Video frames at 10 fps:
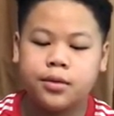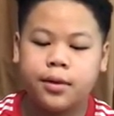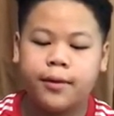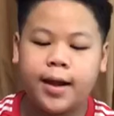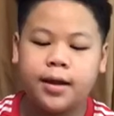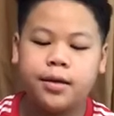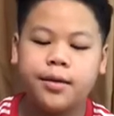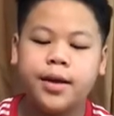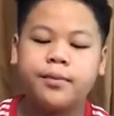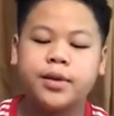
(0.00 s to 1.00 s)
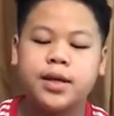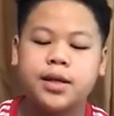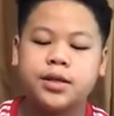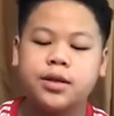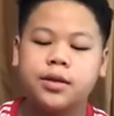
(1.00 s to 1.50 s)
evaluate
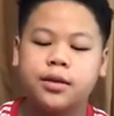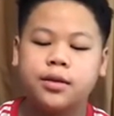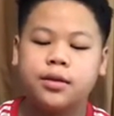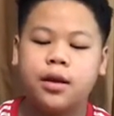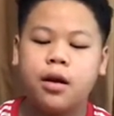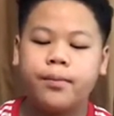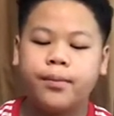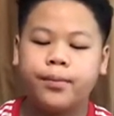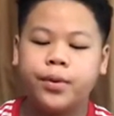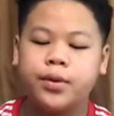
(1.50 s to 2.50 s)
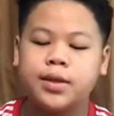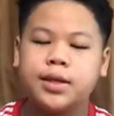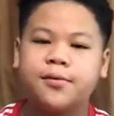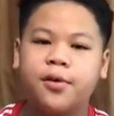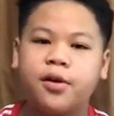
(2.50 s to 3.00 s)
potential
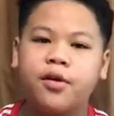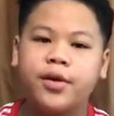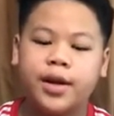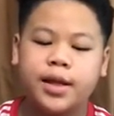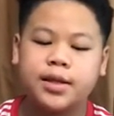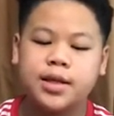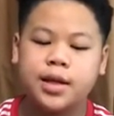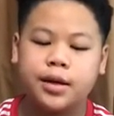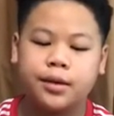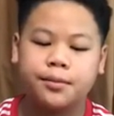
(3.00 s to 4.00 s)
therapeutics for COVID-19.